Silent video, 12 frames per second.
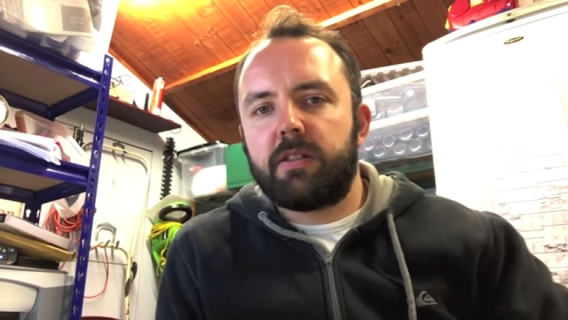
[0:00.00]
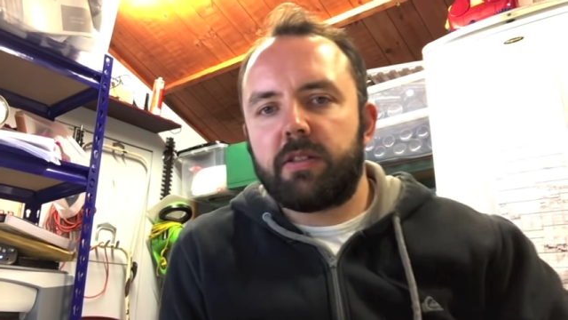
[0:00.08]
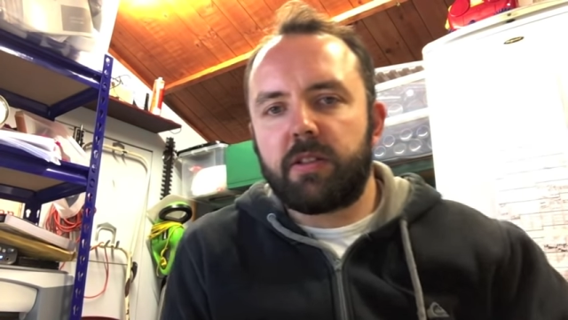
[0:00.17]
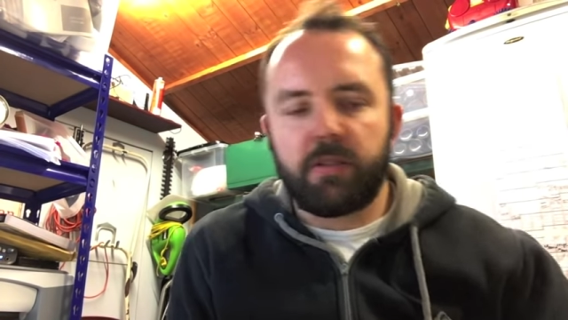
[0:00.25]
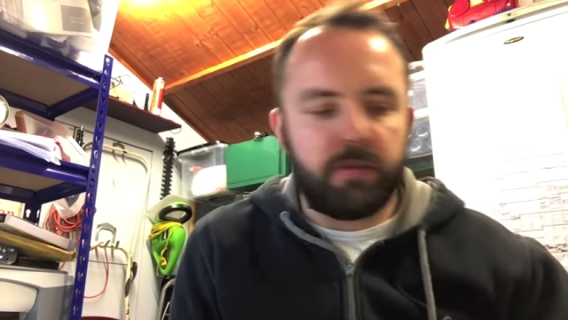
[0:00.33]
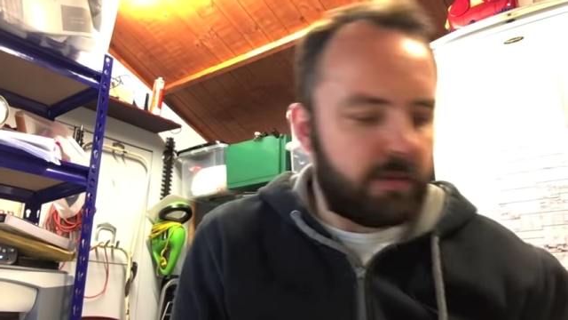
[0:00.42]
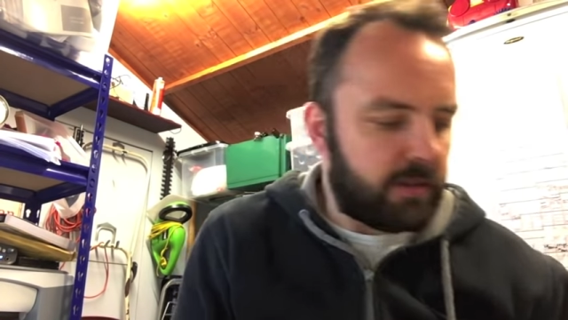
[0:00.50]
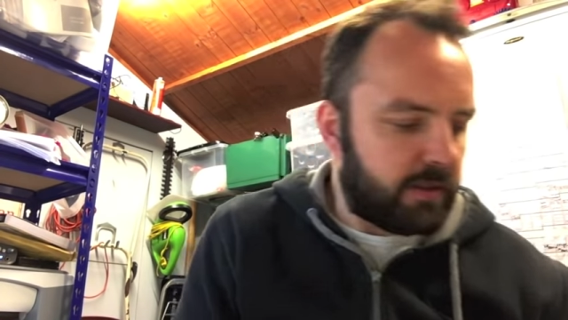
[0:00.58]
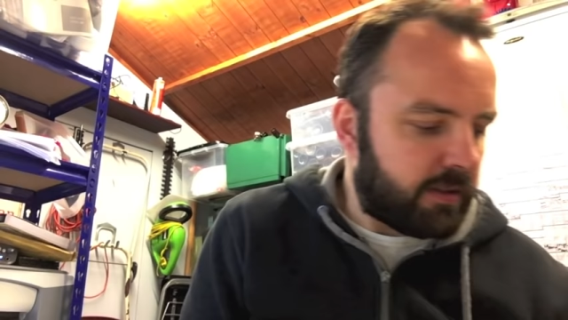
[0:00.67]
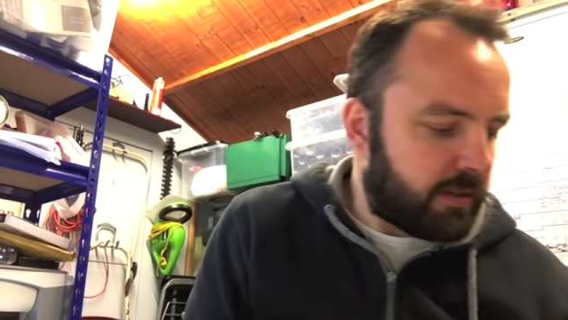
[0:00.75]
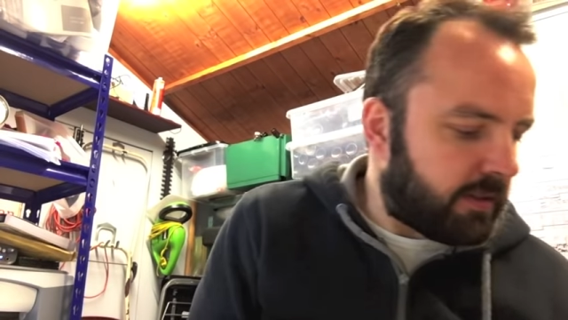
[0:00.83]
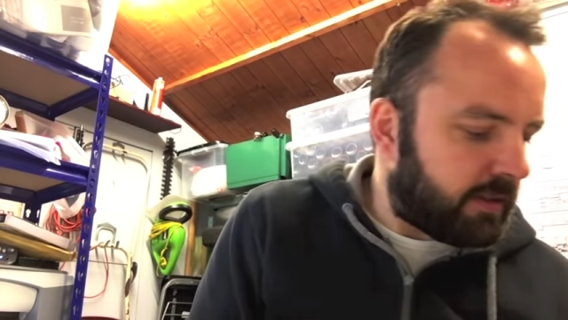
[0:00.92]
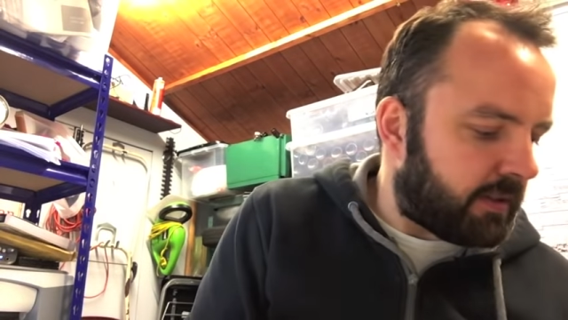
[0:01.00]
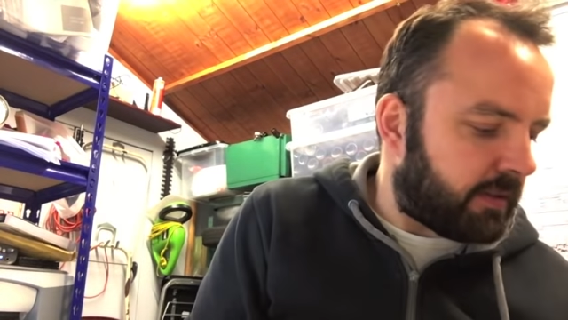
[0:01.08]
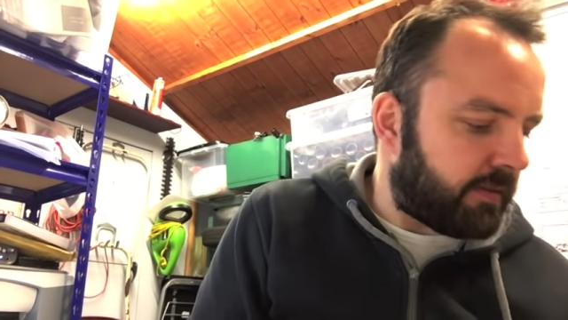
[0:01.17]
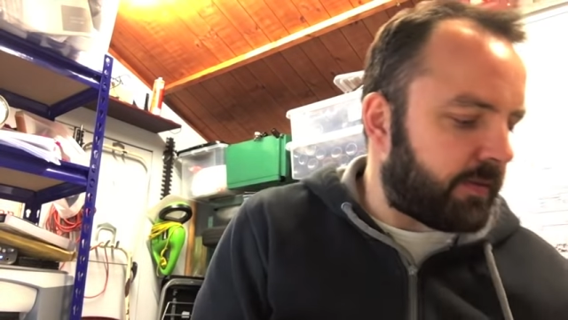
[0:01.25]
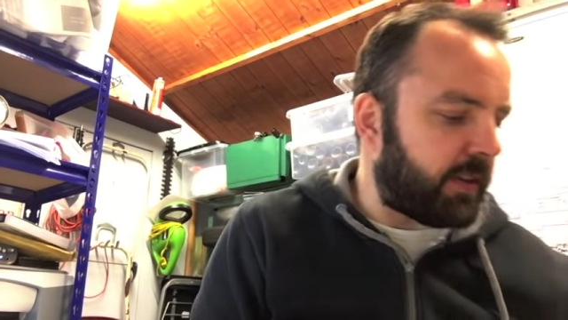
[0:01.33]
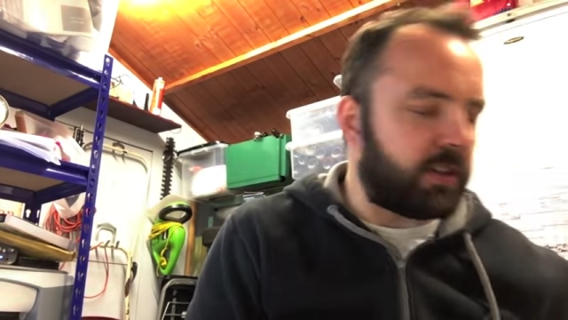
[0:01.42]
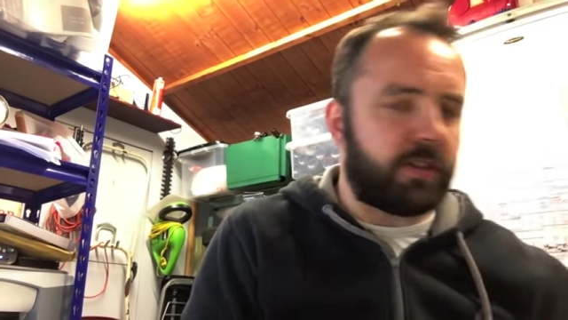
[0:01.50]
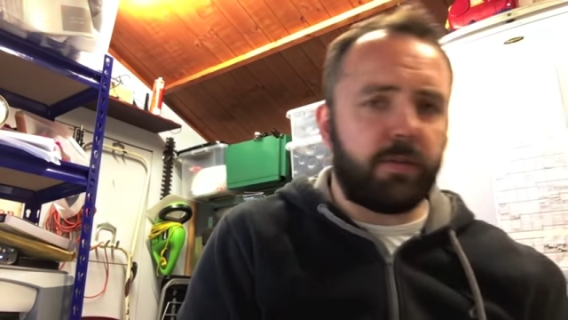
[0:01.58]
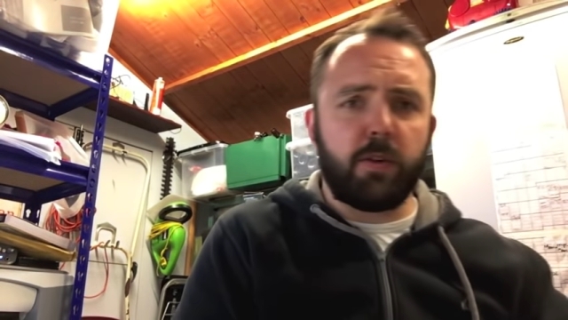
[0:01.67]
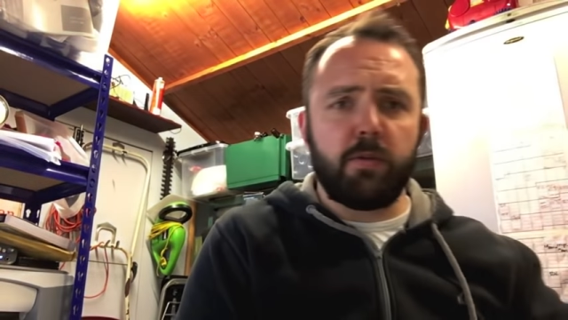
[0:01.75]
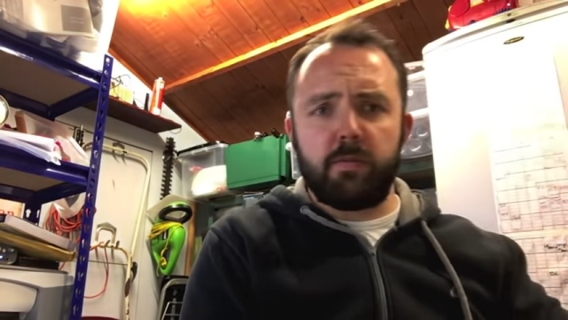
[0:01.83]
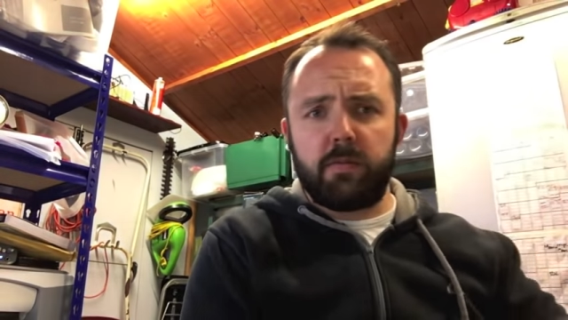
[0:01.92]
So first of
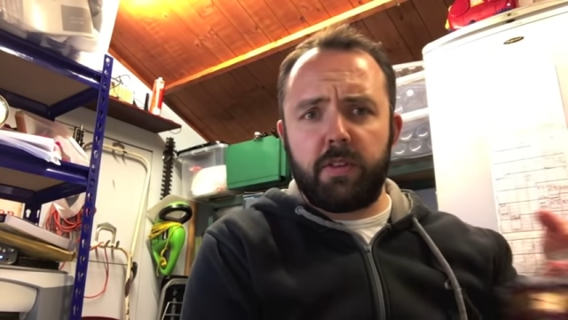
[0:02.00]
all,